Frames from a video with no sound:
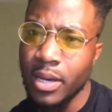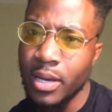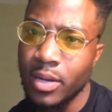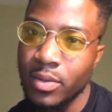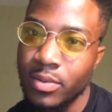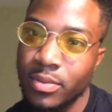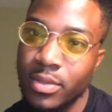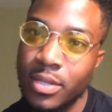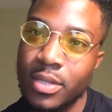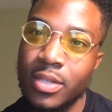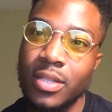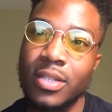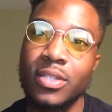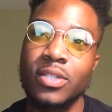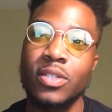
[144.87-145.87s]
battle
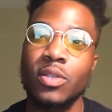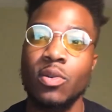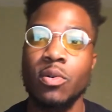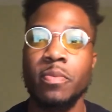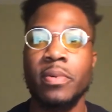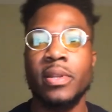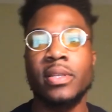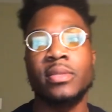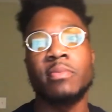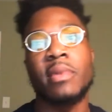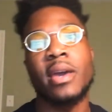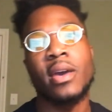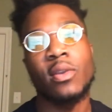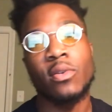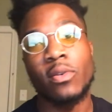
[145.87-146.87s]
the stupidest
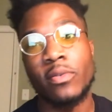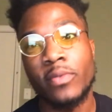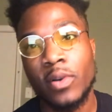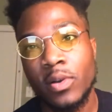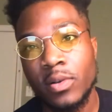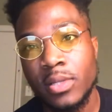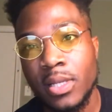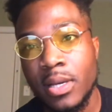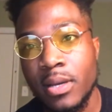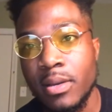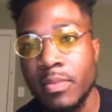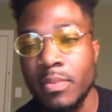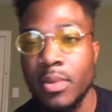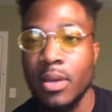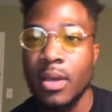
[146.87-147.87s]
battle of all
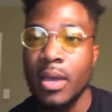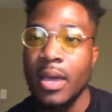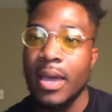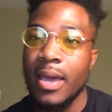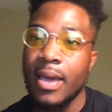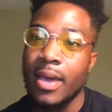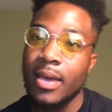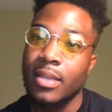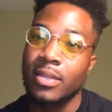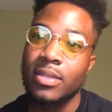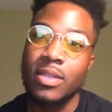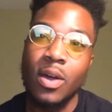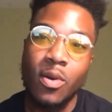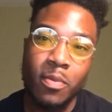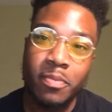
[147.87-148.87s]
time.
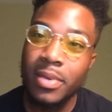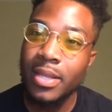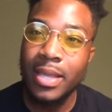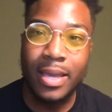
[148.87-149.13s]
Don't be